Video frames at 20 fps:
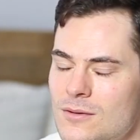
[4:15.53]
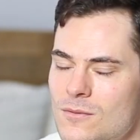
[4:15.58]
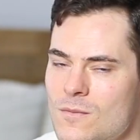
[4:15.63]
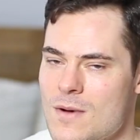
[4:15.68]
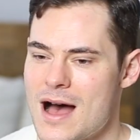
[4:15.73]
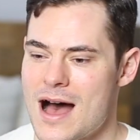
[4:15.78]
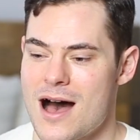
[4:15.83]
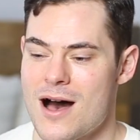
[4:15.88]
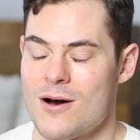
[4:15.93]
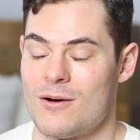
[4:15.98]

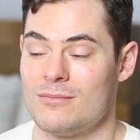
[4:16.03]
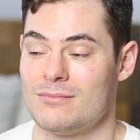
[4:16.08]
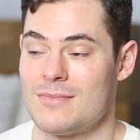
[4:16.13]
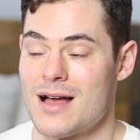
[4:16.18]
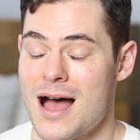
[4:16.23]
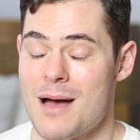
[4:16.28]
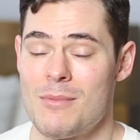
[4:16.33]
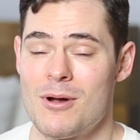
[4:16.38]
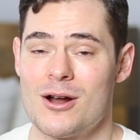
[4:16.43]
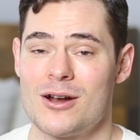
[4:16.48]
Wow,
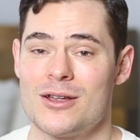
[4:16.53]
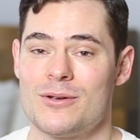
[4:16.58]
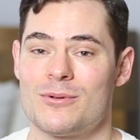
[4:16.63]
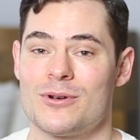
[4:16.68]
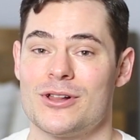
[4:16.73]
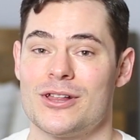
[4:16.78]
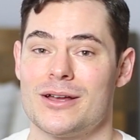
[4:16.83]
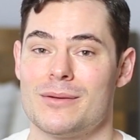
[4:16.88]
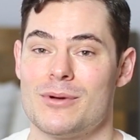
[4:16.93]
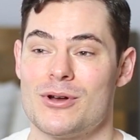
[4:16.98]
I'm already
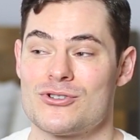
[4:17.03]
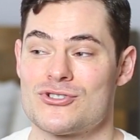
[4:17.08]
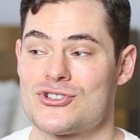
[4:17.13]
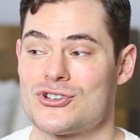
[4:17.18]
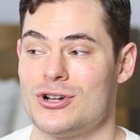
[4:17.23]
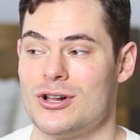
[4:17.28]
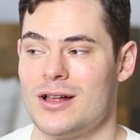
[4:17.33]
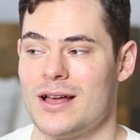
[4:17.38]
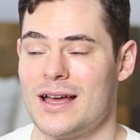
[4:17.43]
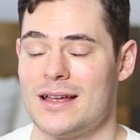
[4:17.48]
really
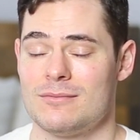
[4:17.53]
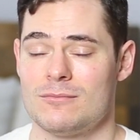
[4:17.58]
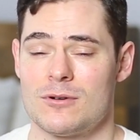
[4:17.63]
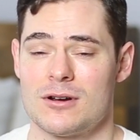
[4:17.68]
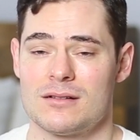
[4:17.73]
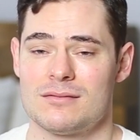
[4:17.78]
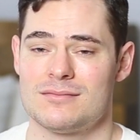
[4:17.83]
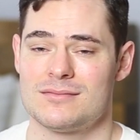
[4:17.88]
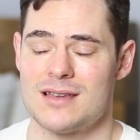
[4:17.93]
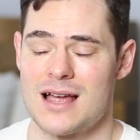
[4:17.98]
emotional and
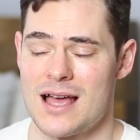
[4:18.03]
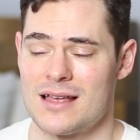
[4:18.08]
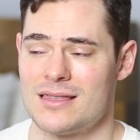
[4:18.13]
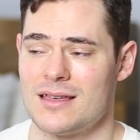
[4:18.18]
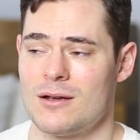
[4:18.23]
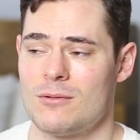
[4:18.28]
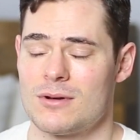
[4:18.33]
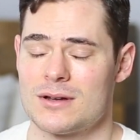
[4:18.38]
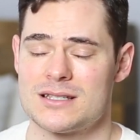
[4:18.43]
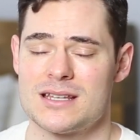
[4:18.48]
I
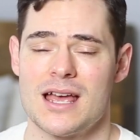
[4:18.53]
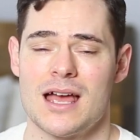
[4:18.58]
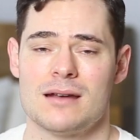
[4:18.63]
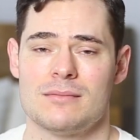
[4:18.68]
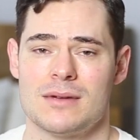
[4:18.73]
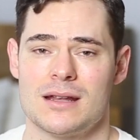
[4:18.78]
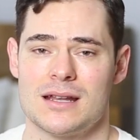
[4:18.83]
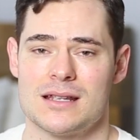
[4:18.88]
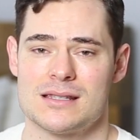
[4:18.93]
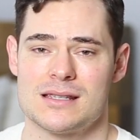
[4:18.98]
think we're 10
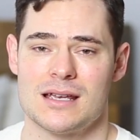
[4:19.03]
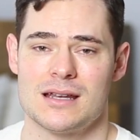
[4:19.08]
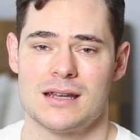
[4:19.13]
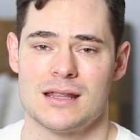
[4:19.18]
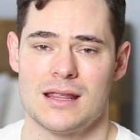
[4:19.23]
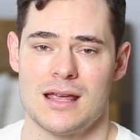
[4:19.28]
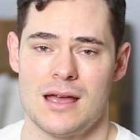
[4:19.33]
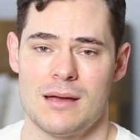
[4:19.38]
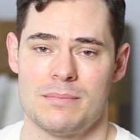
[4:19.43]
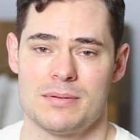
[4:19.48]
minutes into
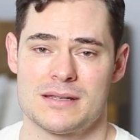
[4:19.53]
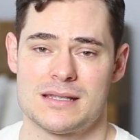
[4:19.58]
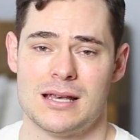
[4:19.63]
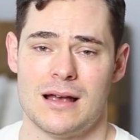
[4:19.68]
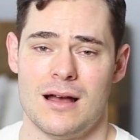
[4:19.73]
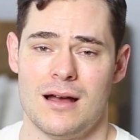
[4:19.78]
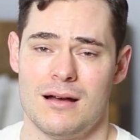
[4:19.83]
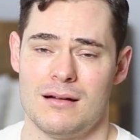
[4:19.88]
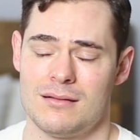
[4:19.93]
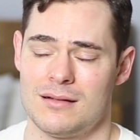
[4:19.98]
the
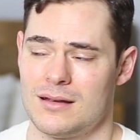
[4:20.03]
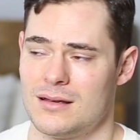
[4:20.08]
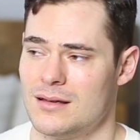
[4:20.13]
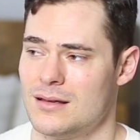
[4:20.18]
episode.